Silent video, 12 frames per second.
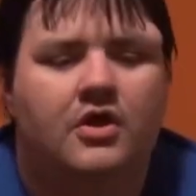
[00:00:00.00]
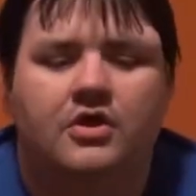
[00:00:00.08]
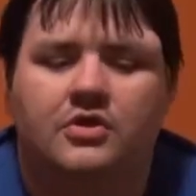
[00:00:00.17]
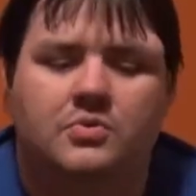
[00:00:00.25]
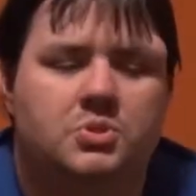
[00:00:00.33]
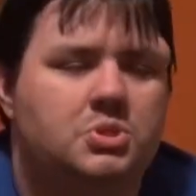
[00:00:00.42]

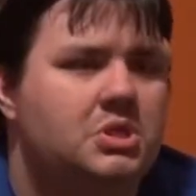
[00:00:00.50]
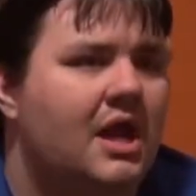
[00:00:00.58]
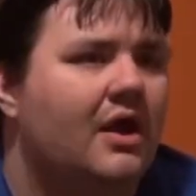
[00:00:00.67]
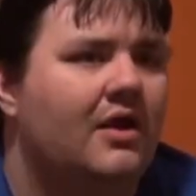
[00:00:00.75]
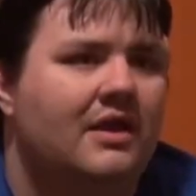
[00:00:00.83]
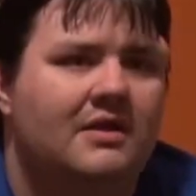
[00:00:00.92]
you
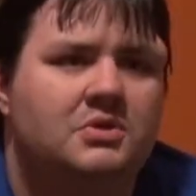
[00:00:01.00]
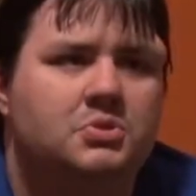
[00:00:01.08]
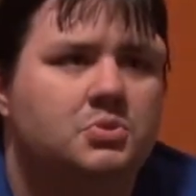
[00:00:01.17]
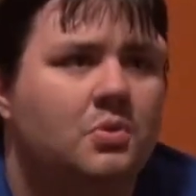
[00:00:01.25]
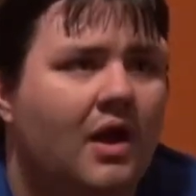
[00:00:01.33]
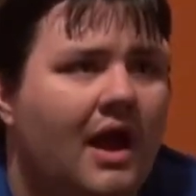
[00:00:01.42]
share in his
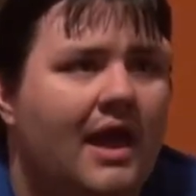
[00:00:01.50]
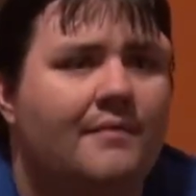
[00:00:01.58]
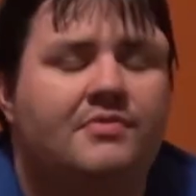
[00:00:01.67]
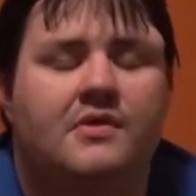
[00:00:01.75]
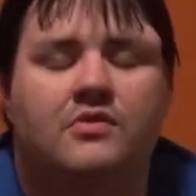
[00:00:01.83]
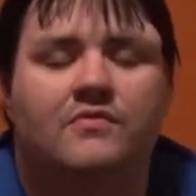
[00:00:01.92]

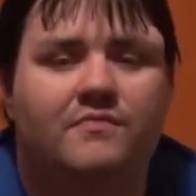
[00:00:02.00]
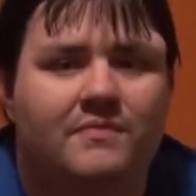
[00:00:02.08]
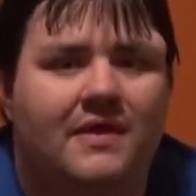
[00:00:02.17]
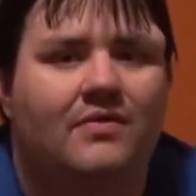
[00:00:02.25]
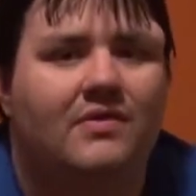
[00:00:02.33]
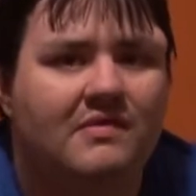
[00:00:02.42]
triumphs, and you
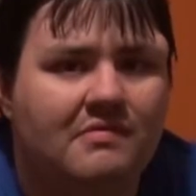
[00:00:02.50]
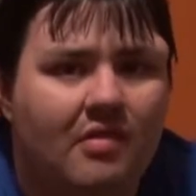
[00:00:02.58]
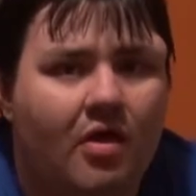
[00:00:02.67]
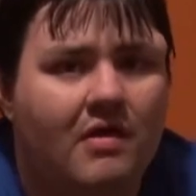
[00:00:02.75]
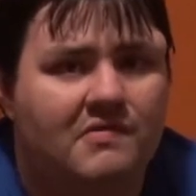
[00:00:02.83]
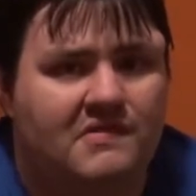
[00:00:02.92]
feel his
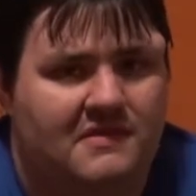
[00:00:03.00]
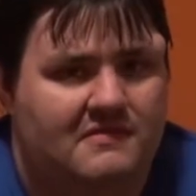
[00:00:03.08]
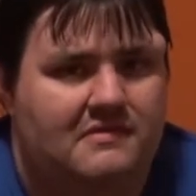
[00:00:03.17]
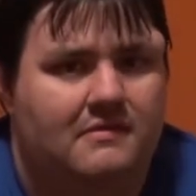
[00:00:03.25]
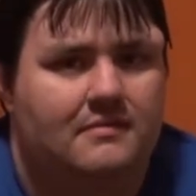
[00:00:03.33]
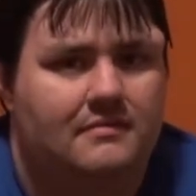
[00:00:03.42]
losses